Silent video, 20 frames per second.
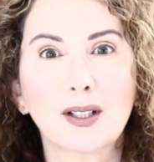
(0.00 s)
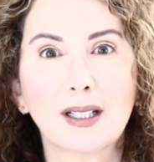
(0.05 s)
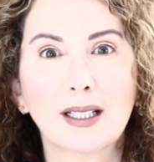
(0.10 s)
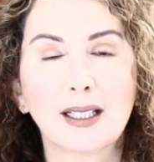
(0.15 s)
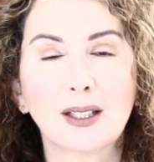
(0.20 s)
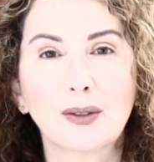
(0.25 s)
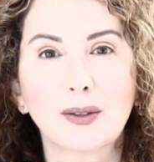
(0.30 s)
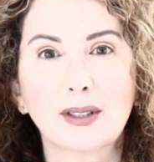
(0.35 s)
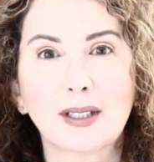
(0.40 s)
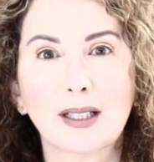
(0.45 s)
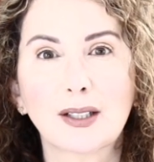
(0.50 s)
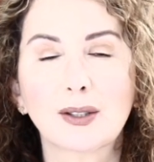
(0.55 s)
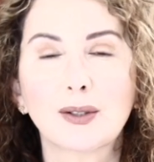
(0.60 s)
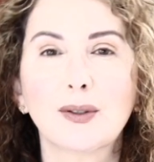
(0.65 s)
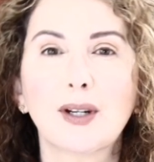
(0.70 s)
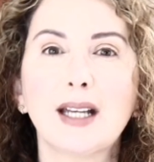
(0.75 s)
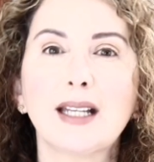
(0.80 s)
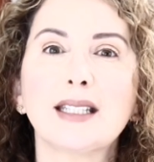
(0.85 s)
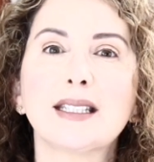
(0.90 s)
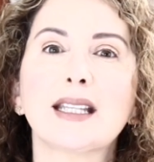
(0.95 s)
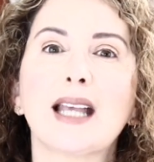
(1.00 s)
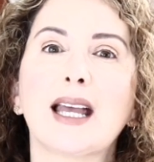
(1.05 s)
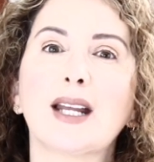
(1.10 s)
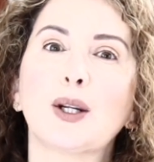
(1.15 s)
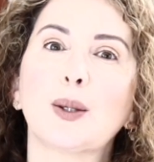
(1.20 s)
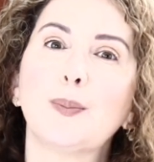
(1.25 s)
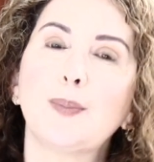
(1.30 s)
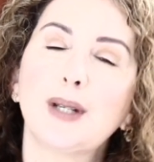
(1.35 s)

is the link to that dress and a